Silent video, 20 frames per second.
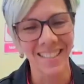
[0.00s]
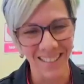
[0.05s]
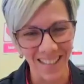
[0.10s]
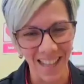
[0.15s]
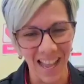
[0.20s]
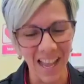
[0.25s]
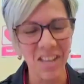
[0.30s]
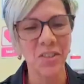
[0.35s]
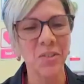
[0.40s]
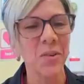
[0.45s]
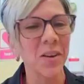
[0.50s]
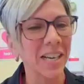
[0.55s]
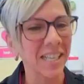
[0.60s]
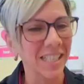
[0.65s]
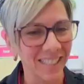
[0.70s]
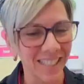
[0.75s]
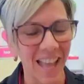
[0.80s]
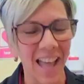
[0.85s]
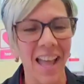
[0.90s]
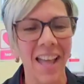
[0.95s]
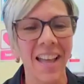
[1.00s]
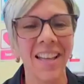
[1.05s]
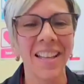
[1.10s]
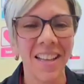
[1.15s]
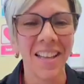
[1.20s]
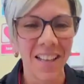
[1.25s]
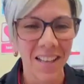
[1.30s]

That is you know, what I said.